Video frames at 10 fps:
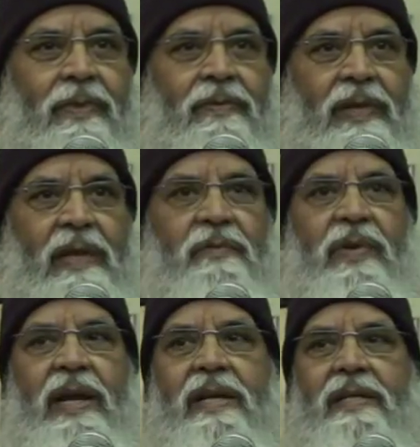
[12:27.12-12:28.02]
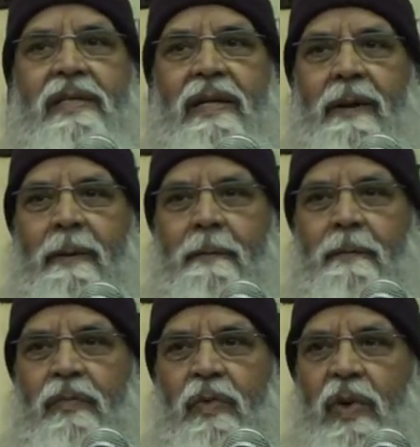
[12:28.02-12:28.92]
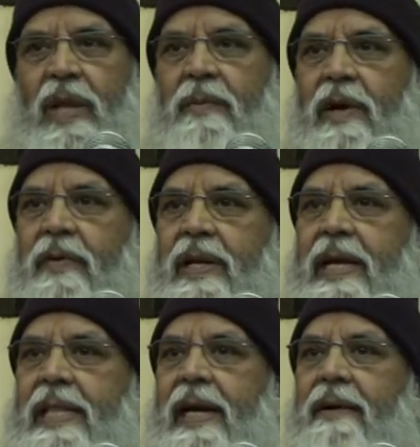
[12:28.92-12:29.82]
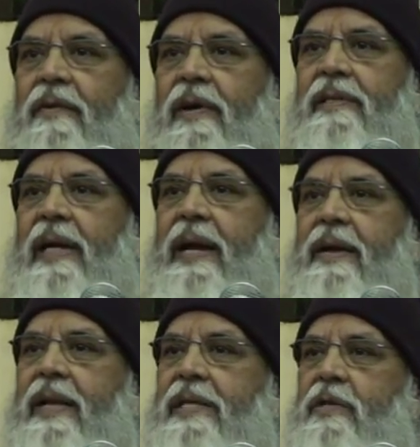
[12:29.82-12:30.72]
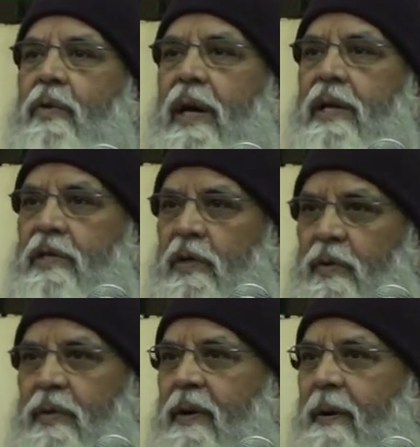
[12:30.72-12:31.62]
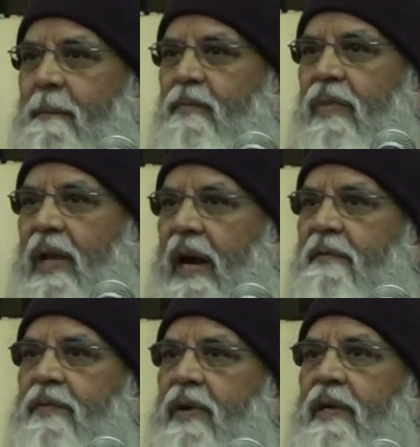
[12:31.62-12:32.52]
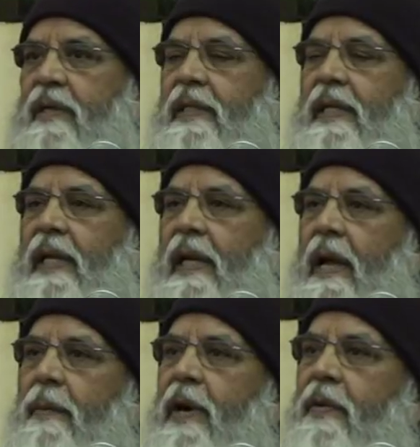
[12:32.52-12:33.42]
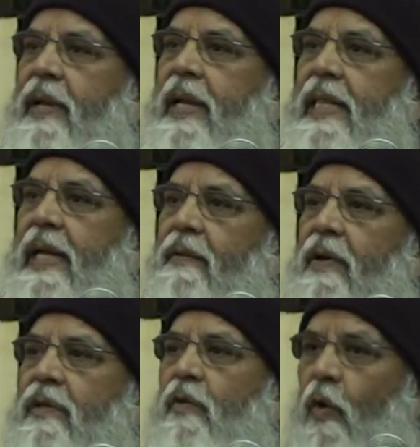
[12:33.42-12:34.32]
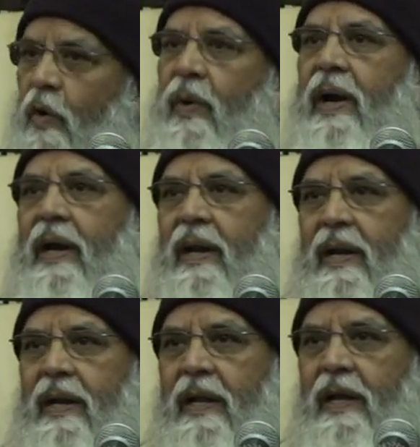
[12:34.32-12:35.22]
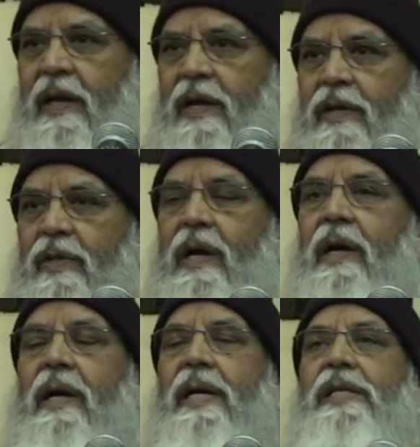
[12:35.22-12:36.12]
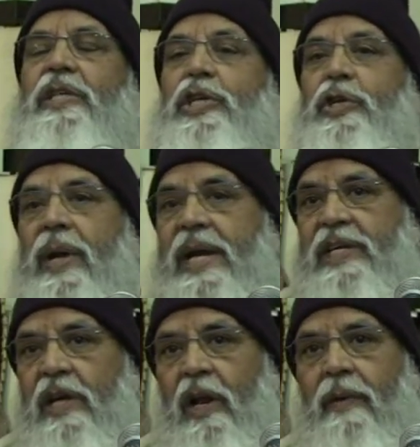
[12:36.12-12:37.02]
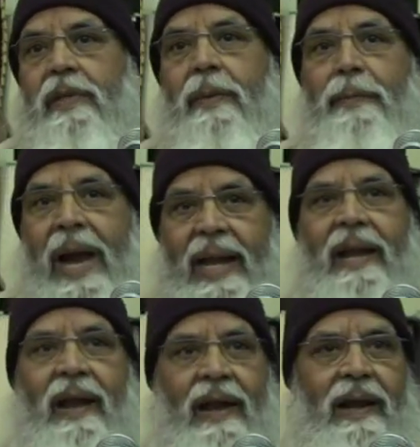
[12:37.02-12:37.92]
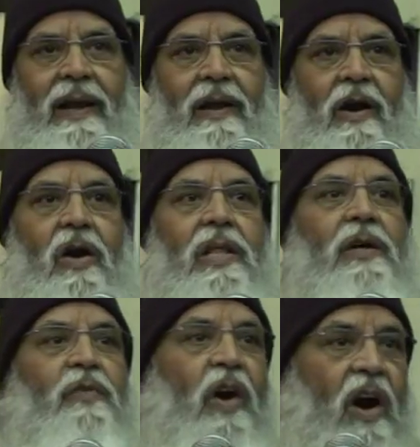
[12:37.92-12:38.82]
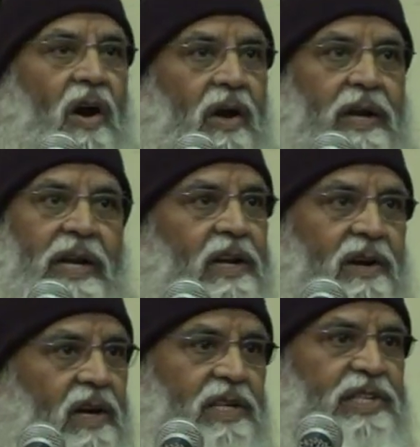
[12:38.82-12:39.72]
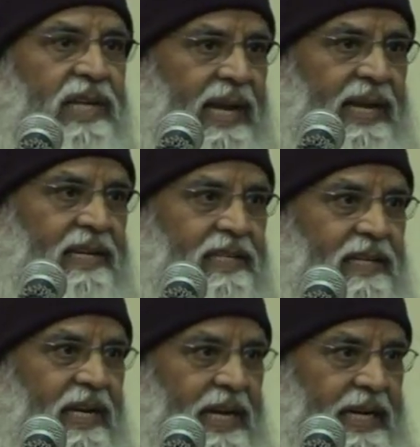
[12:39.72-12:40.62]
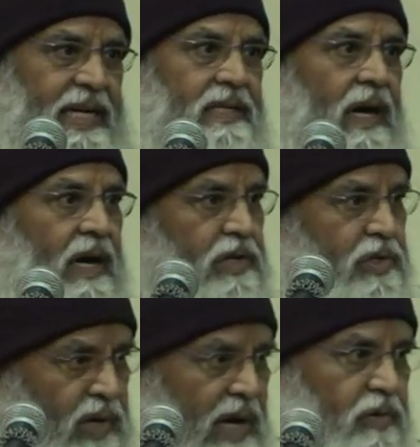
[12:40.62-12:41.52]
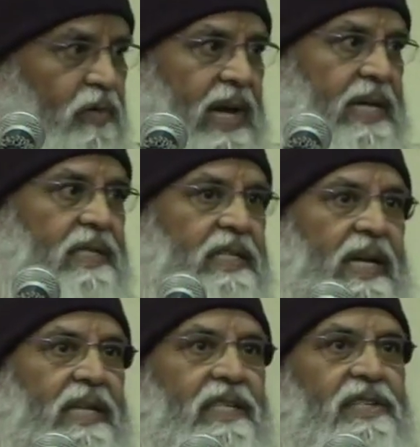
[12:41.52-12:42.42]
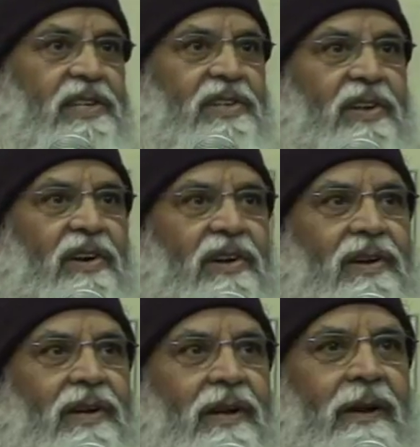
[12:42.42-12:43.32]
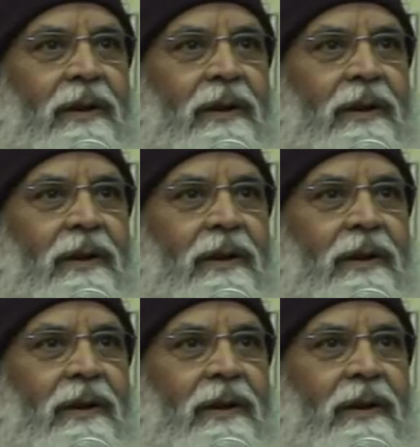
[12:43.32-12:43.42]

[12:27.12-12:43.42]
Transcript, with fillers: See, friends, when Bhagavad Gita was addressed to Arjun, after the Bhagavad Gita was over, the situation of the battle or the war did not change. It is Arjuna who has changed, is it not?